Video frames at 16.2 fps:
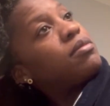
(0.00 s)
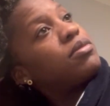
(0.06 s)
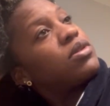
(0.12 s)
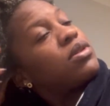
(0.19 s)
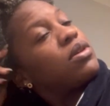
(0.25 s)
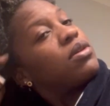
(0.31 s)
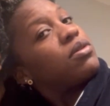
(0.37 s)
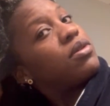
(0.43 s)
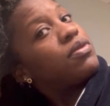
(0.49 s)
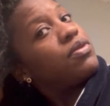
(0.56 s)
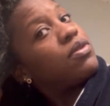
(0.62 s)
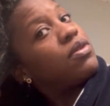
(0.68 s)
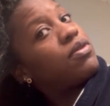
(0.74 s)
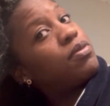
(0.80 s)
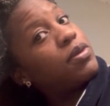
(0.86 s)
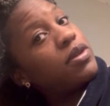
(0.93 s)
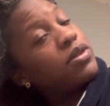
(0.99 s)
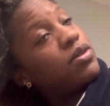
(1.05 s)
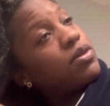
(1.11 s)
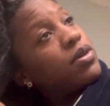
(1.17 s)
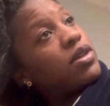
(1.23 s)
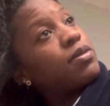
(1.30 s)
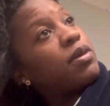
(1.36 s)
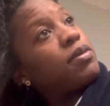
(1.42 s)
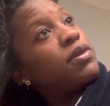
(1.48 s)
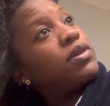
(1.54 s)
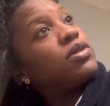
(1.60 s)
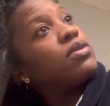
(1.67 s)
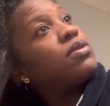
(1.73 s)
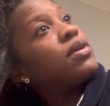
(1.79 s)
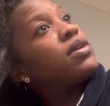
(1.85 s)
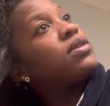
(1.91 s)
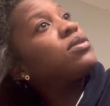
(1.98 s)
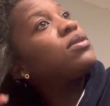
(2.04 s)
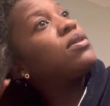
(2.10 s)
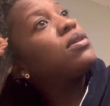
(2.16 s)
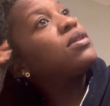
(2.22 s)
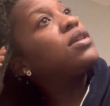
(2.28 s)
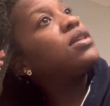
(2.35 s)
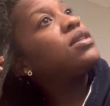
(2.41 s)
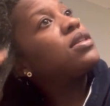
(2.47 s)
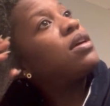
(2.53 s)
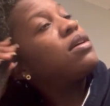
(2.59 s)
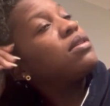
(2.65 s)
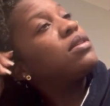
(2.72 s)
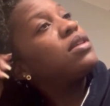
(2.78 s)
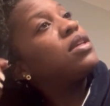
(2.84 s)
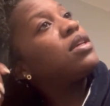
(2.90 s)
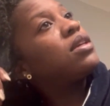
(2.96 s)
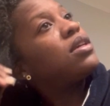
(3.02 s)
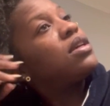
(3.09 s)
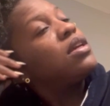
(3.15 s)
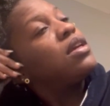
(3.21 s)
So if you have PCOS, my PCOS girlies, I'll link